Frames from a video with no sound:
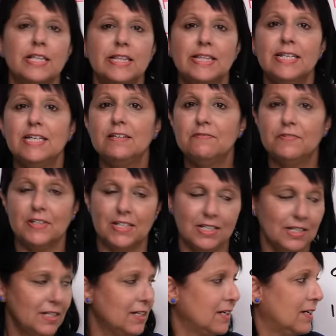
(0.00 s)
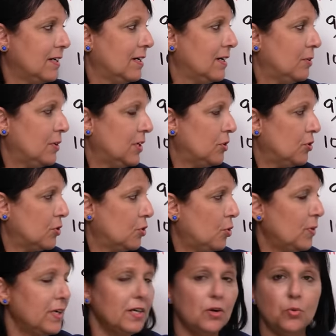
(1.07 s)
leaving and you're
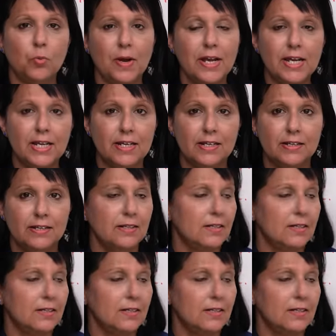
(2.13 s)
going away.